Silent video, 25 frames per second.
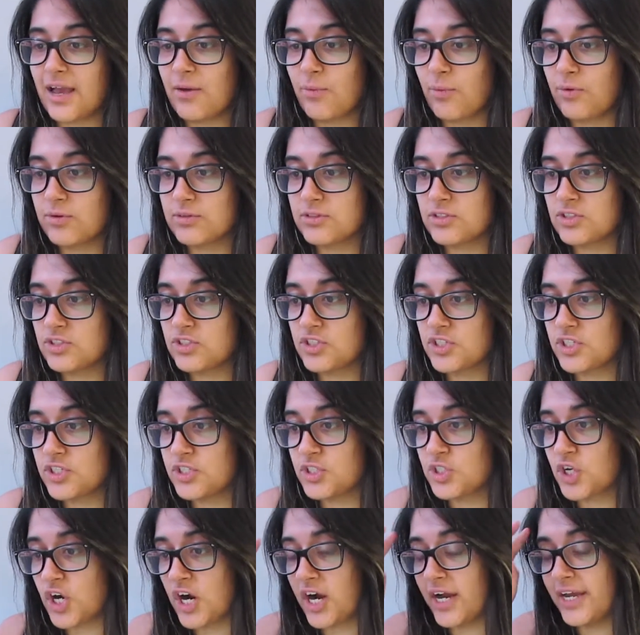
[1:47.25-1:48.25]
I want to
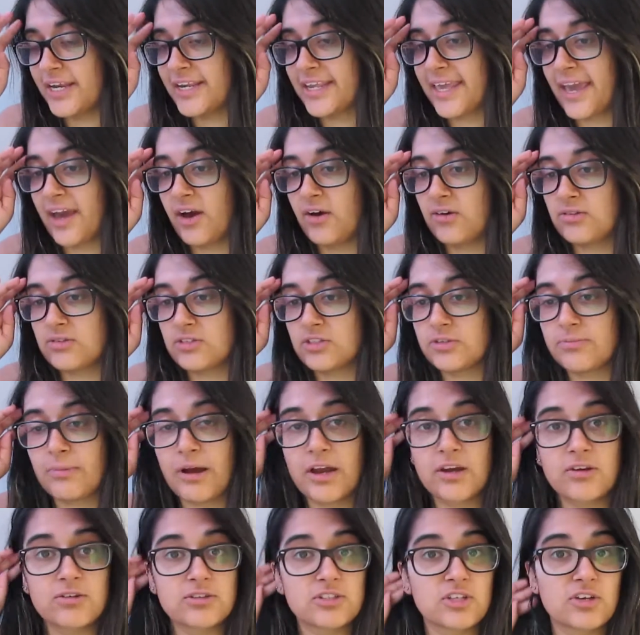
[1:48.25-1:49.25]
try and get onto
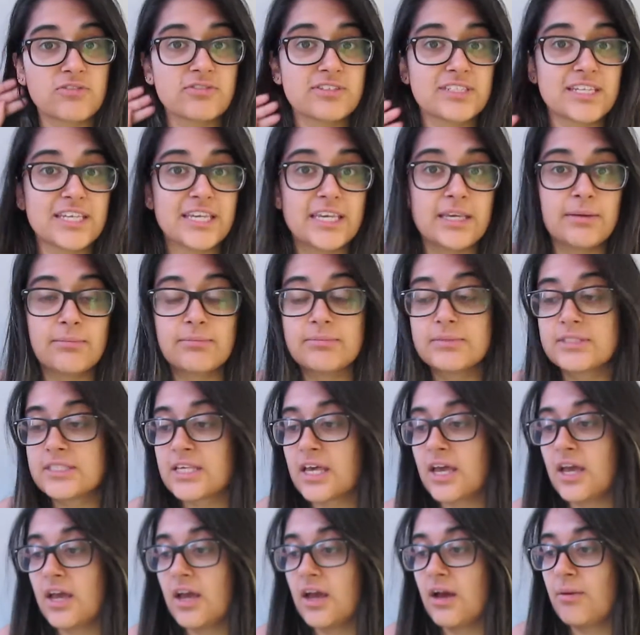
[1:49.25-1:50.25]
Microsoft
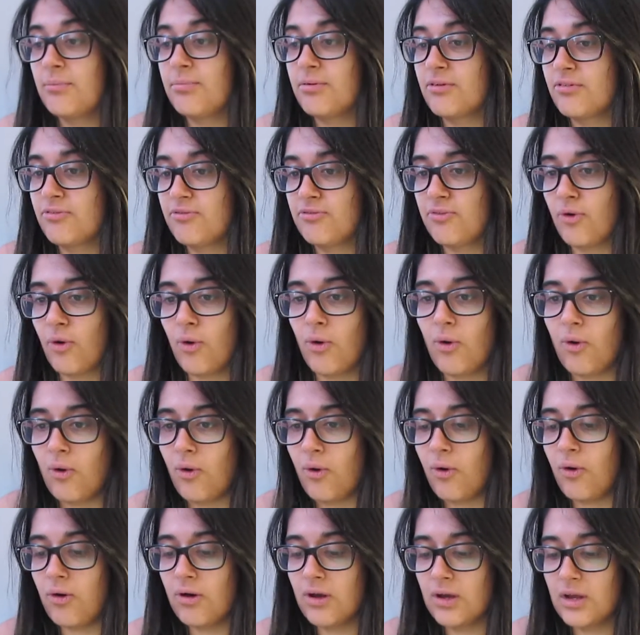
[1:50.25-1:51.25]
Teams
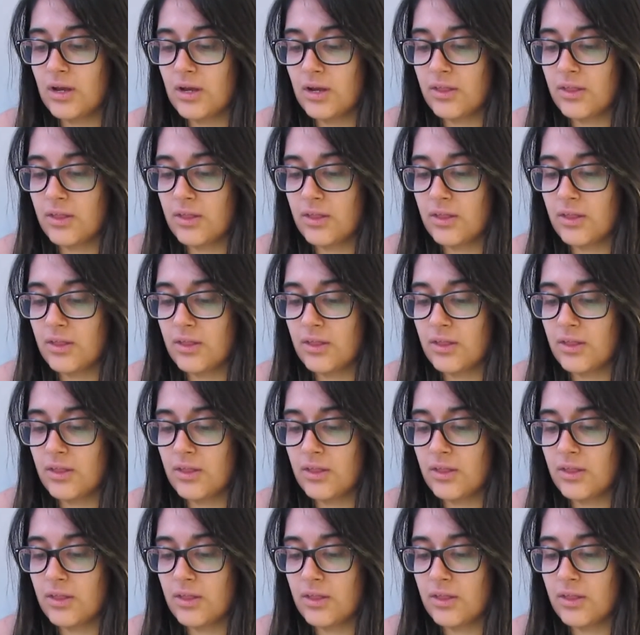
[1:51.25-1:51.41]
before